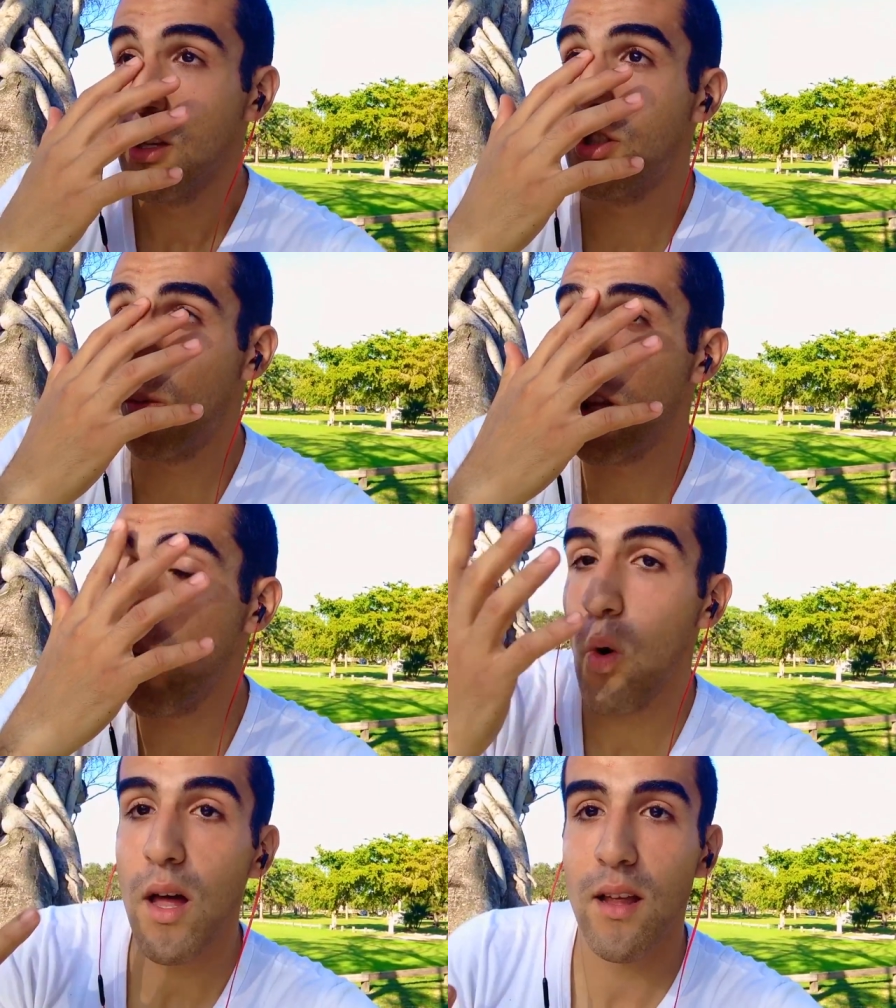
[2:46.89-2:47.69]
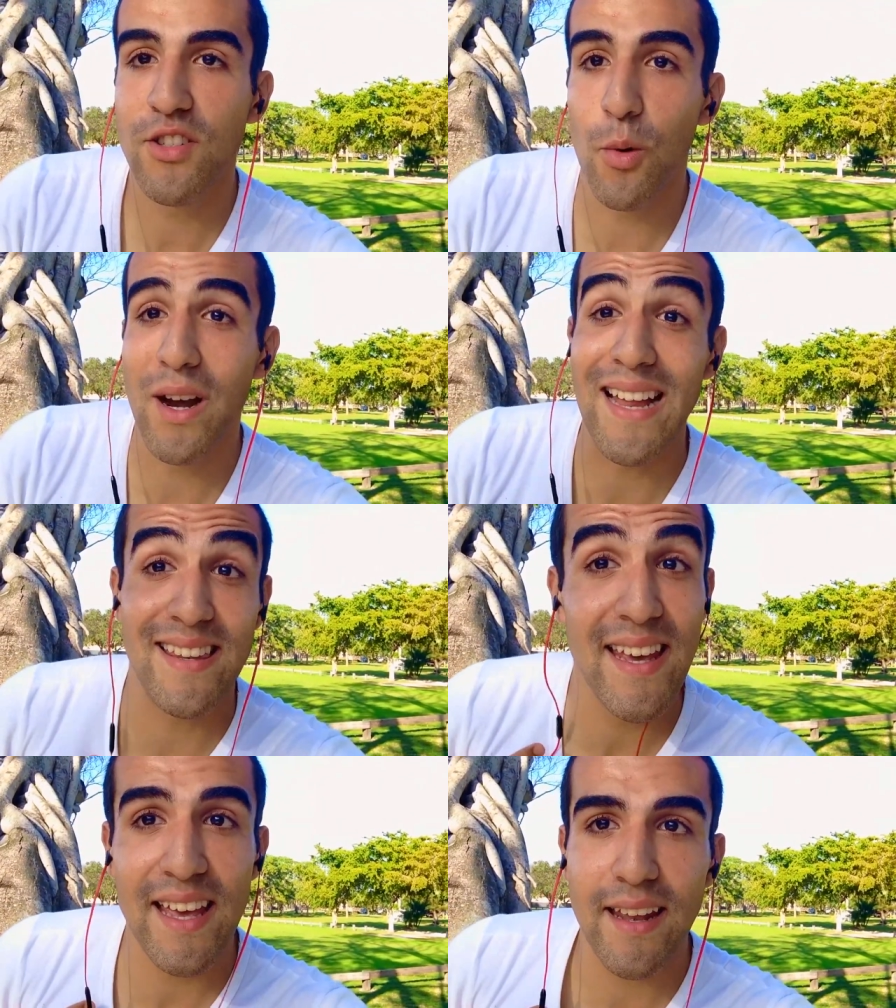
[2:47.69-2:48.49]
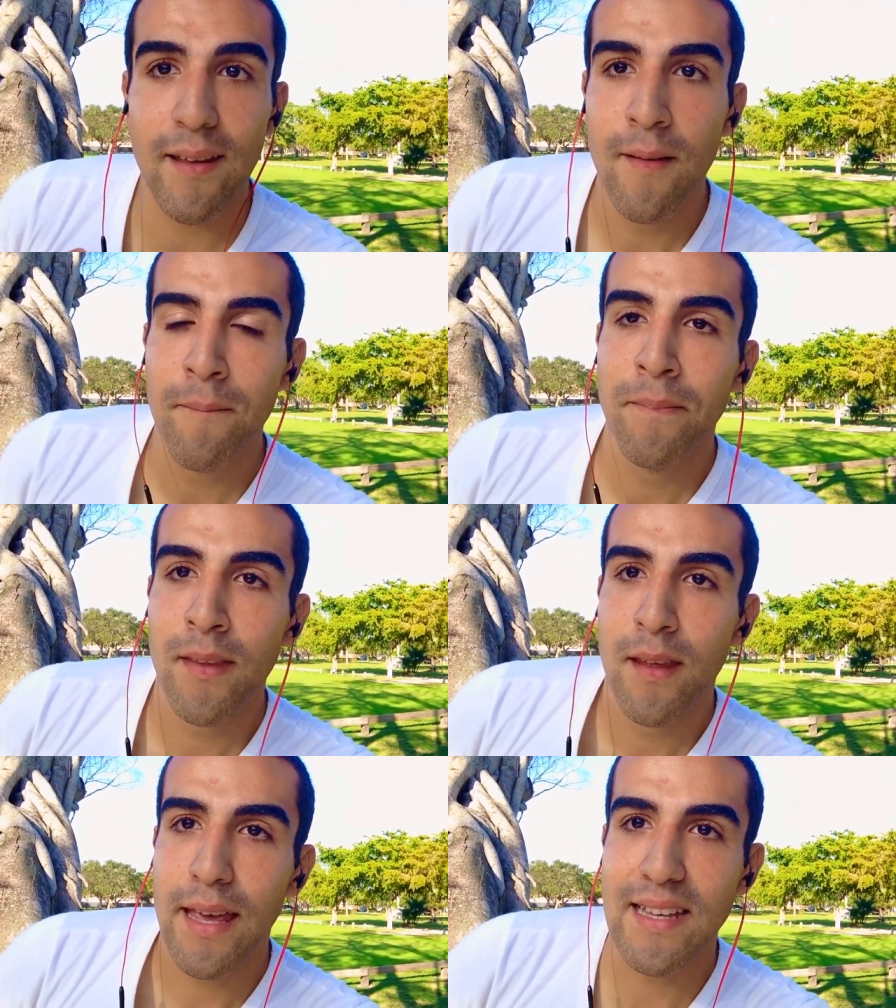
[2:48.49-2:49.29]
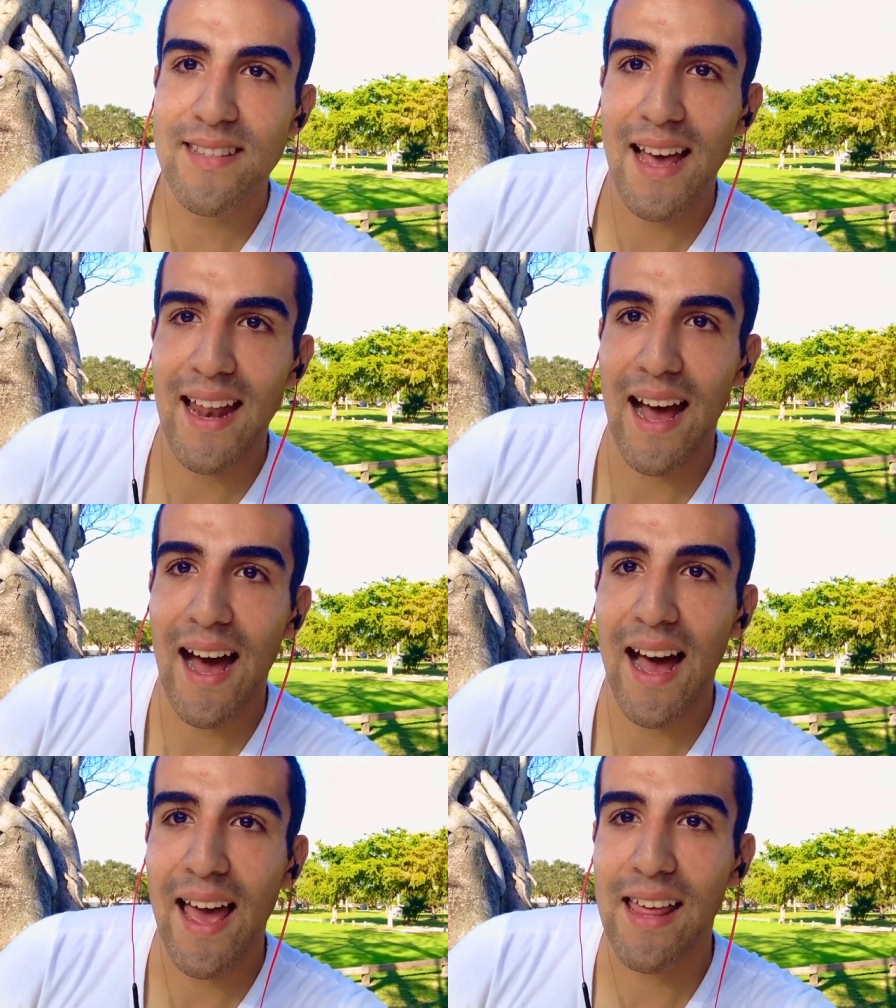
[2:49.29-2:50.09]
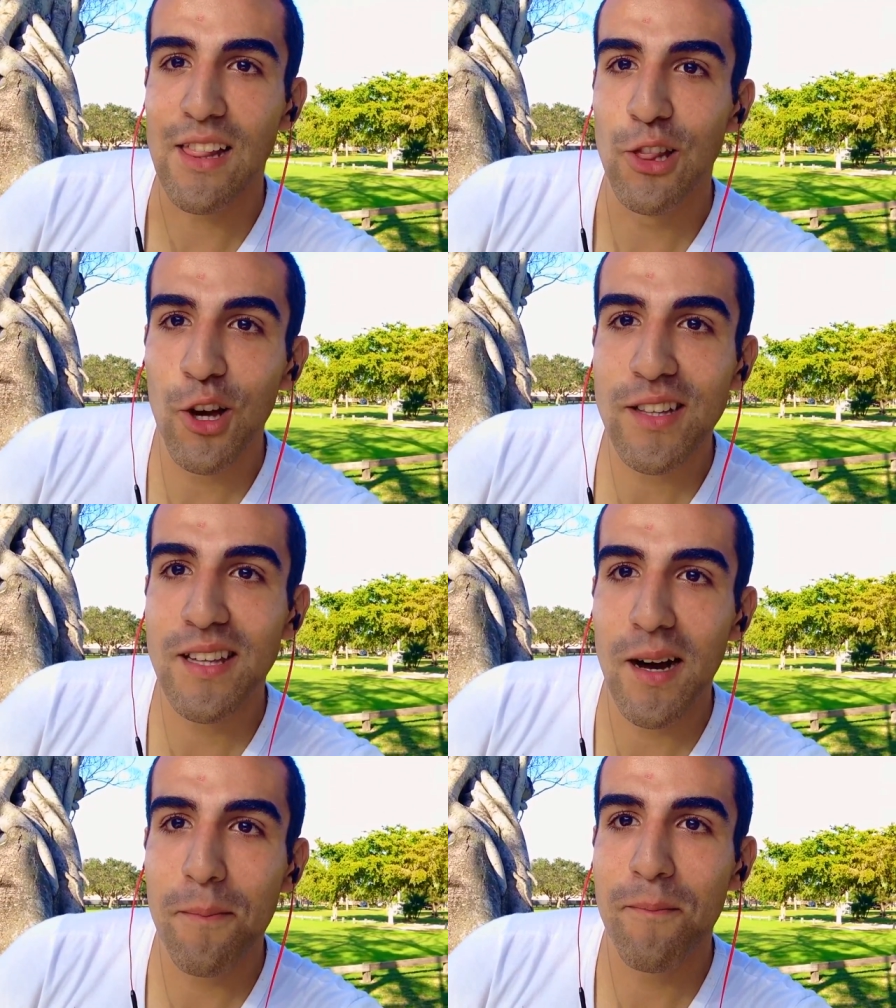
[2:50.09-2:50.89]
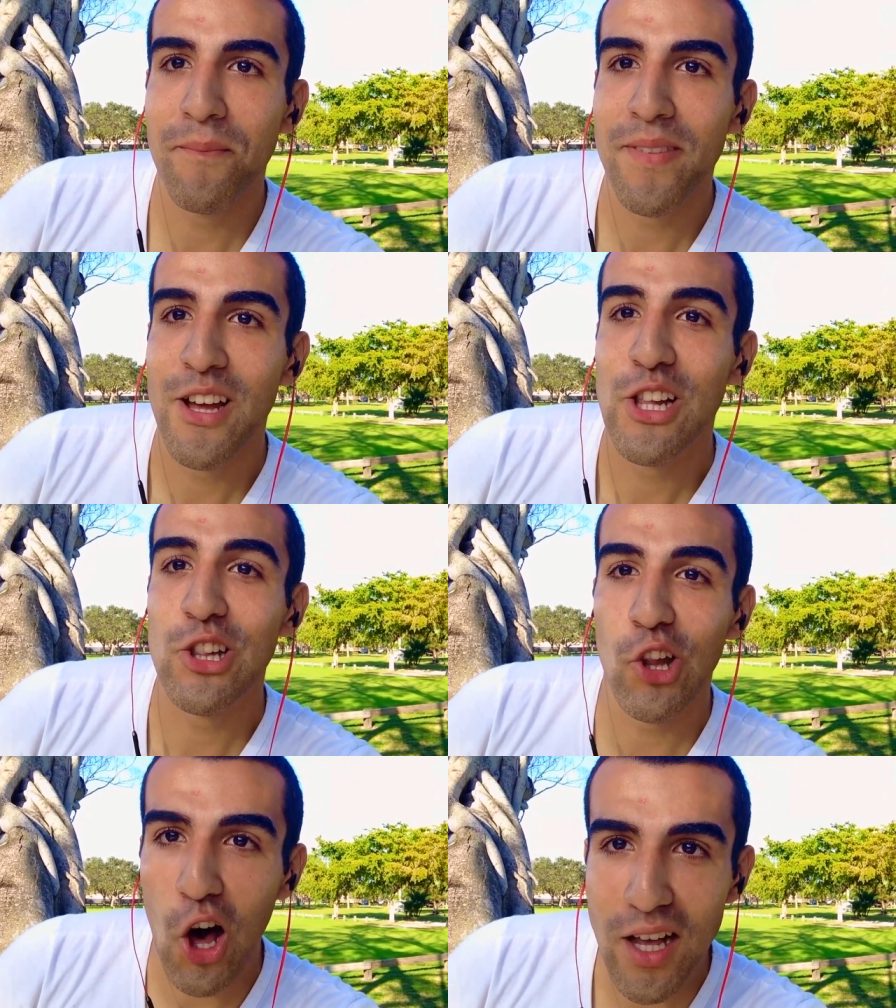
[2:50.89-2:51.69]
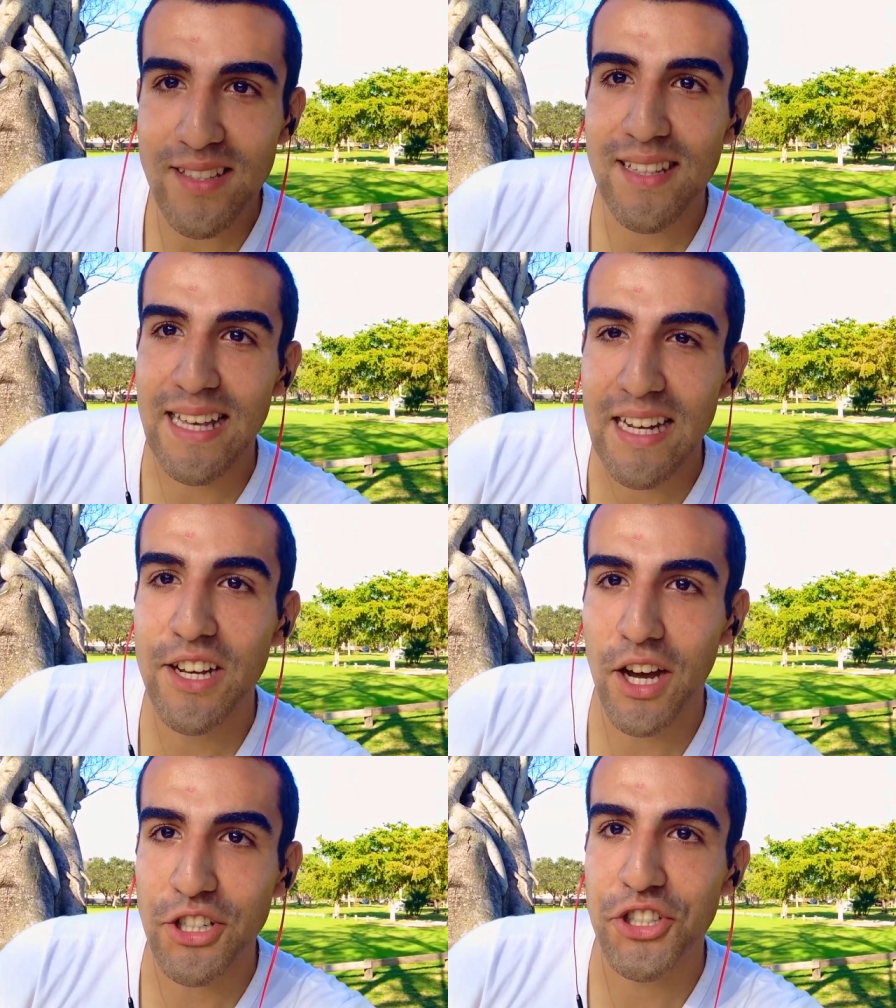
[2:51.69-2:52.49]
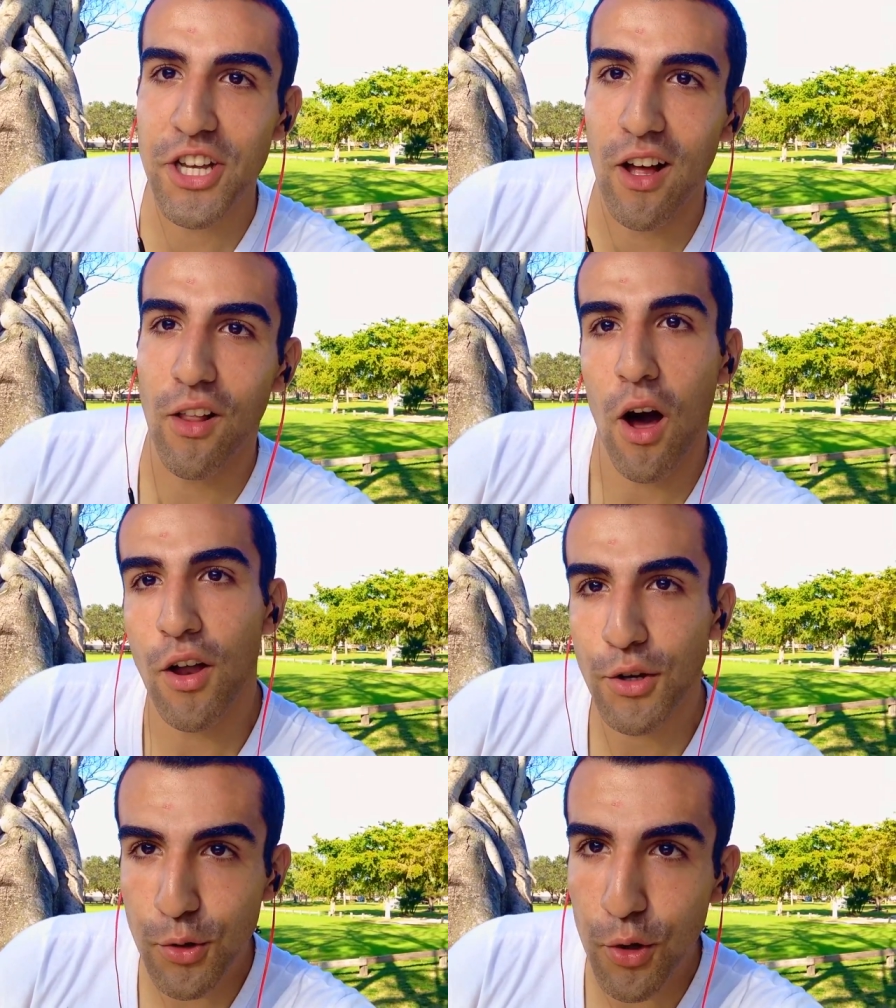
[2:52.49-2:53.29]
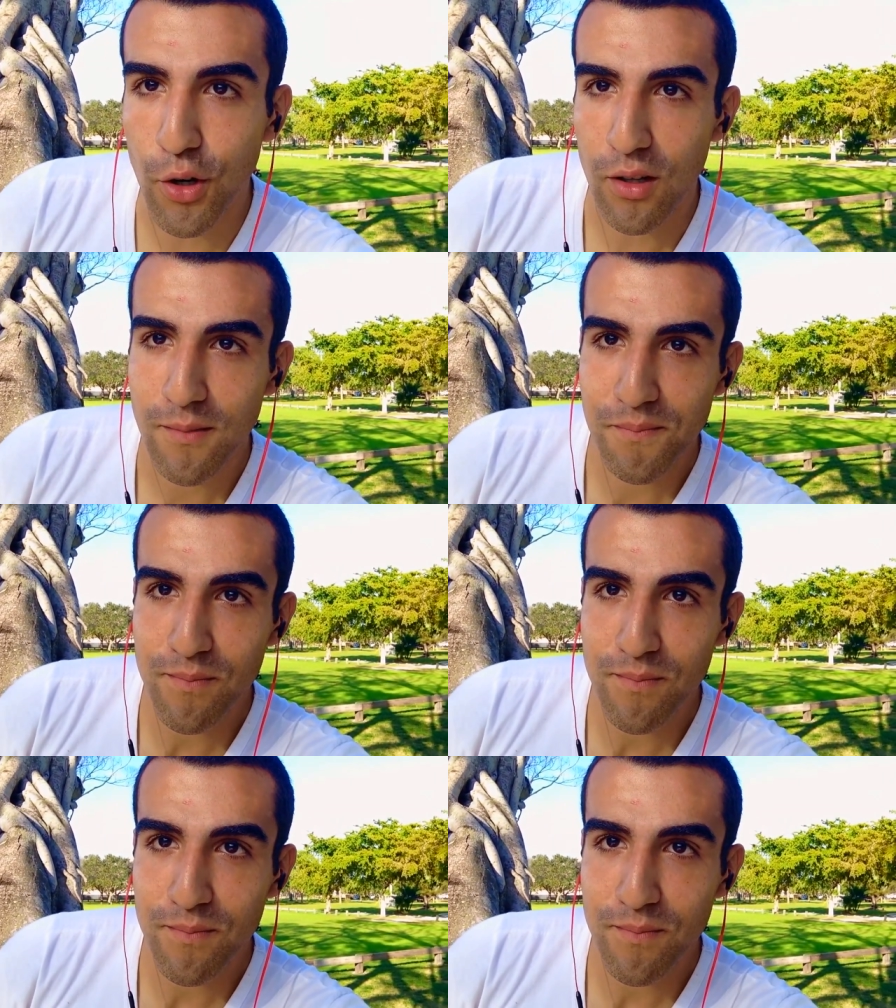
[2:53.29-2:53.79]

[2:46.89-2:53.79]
So what you want so what I did is that I looked up lost in a nutshell on Google.